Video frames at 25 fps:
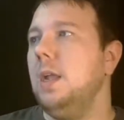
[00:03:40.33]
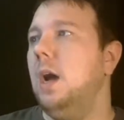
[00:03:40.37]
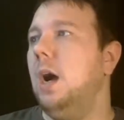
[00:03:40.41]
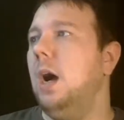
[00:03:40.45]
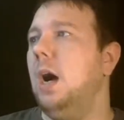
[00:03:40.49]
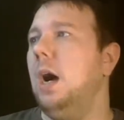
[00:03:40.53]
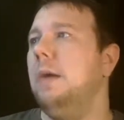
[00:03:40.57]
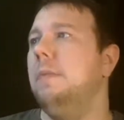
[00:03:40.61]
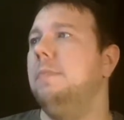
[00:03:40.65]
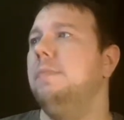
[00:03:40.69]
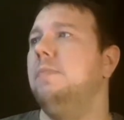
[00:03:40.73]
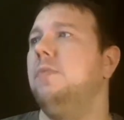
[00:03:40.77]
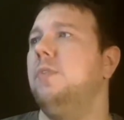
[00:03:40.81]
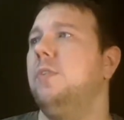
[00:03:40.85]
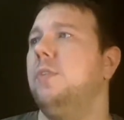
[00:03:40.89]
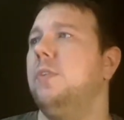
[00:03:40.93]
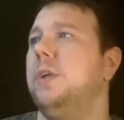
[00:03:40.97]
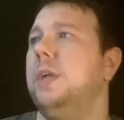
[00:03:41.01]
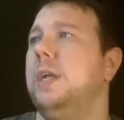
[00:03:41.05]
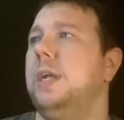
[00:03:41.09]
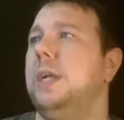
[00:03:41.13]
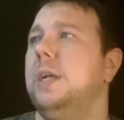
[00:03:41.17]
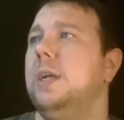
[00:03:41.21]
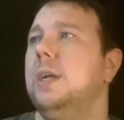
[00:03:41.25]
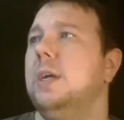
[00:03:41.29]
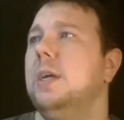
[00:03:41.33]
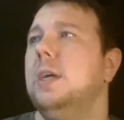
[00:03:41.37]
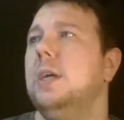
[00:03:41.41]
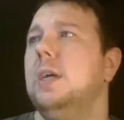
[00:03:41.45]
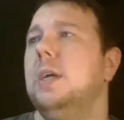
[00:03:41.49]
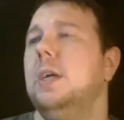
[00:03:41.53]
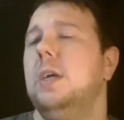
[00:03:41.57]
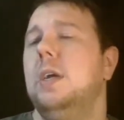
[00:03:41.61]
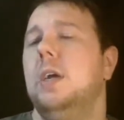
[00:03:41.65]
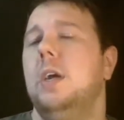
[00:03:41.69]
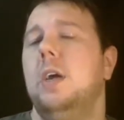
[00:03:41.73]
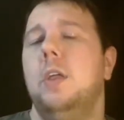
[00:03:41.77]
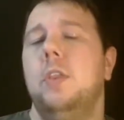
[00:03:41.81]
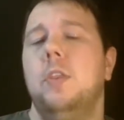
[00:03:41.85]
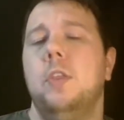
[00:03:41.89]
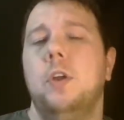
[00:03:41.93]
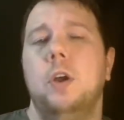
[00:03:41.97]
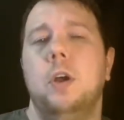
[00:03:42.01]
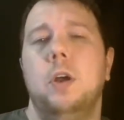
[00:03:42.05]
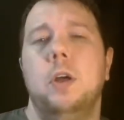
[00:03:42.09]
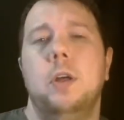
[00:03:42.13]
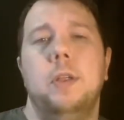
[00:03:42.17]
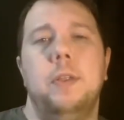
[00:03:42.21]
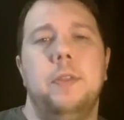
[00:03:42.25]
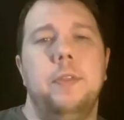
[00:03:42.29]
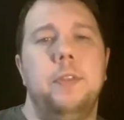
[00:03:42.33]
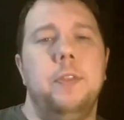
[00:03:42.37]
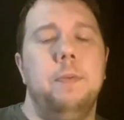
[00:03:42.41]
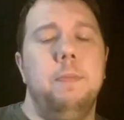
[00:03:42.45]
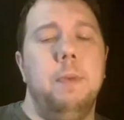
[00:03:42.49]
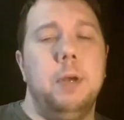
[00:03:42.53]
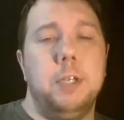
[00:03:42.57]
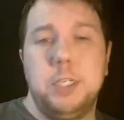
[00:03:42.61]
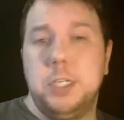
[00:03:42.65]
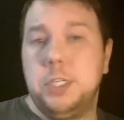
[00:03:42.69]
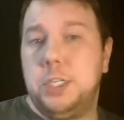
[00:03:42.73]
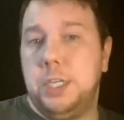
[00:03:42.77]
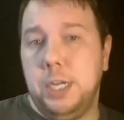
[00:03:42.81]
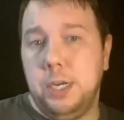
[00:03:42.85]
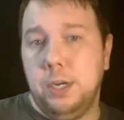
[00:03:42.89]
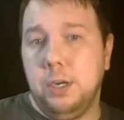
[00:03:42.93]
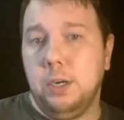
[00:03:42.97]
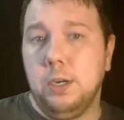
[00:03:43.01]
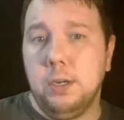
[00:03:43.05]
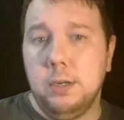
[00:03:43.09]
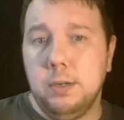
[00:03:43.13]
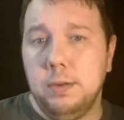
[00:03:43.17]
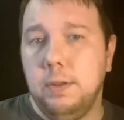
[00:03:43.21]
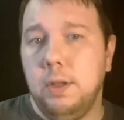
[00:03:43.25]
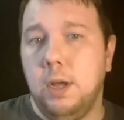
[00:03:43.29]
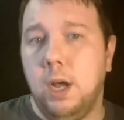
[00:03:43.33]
for the Musketeer